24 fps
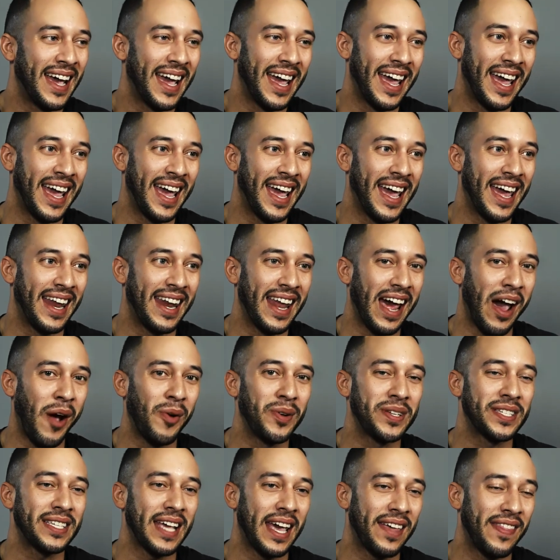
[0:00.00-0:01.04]
and I
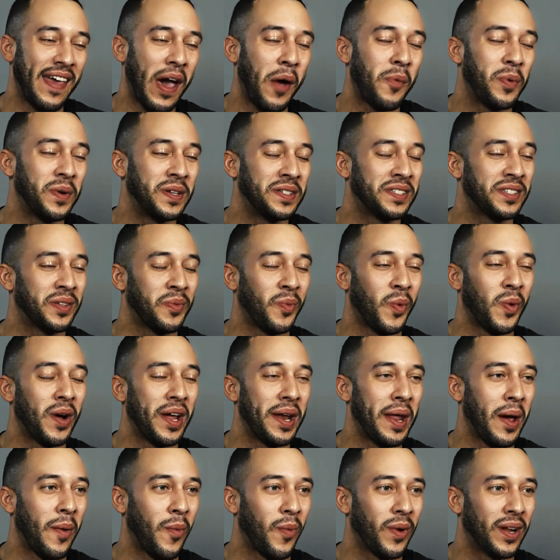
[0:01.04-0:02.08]
would say that one's the one
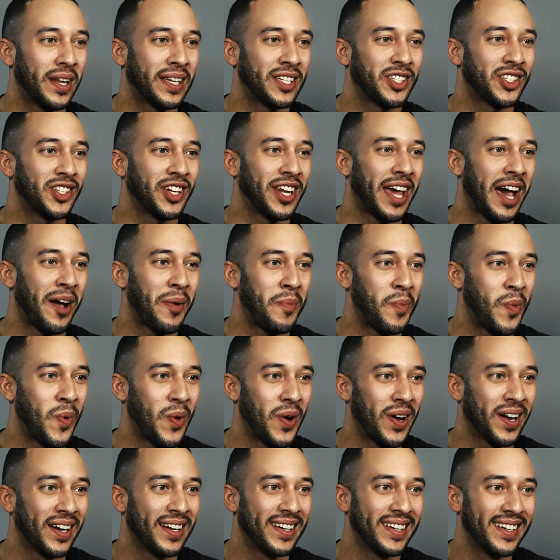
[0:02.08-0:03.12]
that really stood out
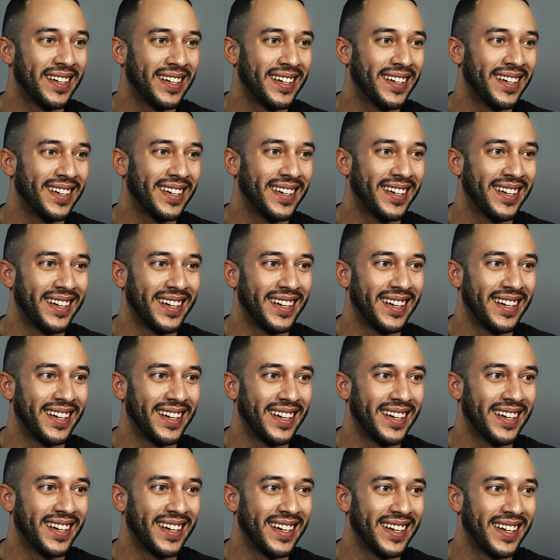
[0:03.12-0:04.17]
more. I hate
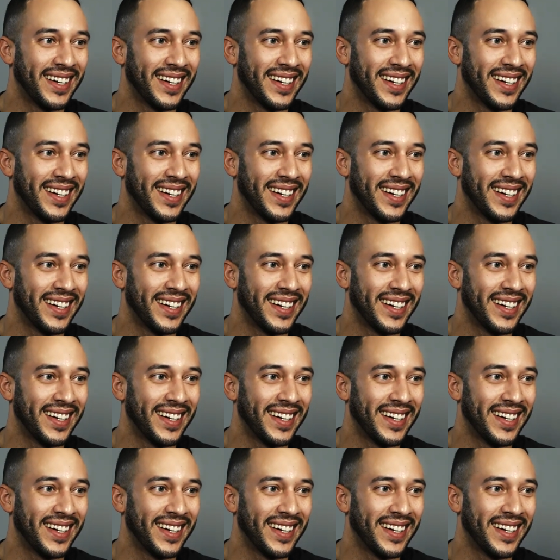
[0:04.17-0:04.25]
dumb people.